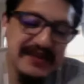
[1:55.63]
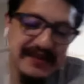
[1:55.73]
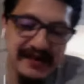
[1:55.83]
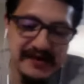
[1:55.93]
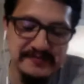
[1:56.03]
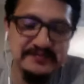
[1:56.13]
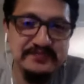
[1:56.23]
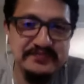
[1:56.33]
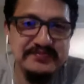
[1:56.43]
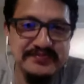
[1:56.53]
Um,
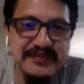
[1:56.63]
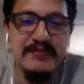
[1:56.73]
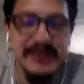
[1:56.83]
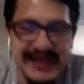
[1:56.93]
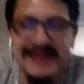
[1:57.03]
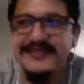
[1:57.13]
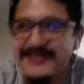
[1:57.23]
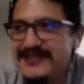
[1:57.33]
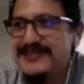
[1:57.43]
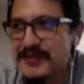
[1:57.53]
but yeah,
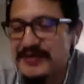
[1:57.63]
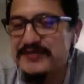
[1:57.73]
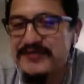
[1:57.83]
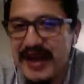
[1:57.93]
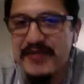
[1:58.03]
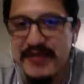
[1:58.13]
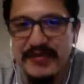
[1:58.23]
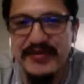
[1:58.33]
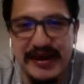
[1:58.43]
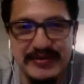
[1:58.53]
stunt double. I
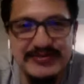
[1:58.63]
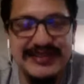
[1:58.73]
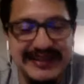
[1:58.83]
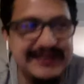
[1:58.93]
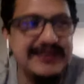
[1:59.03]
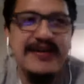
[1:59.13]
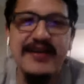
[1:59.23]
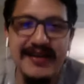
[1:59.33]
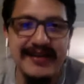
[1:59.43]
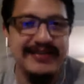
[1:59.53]
remember I was like,
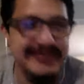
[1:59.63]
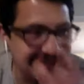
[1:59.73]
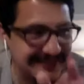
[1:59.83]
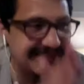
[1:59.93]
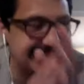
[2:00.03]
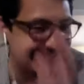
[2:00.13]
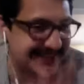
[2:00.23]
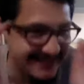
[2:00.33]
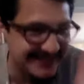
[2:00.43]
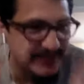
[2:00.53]
this is
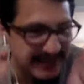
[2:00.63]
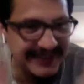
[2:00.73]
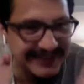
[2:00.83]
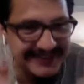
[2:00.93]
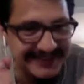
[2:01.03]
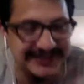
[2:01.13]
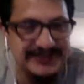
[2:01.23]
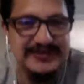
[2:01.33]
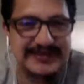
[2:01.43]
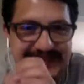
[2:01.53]
what I need to do.
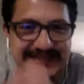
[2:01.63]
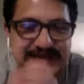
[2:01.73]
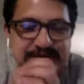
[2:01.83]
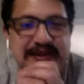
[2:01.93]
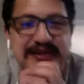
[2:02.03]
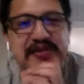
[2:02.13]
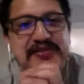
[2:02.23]
This is my calling.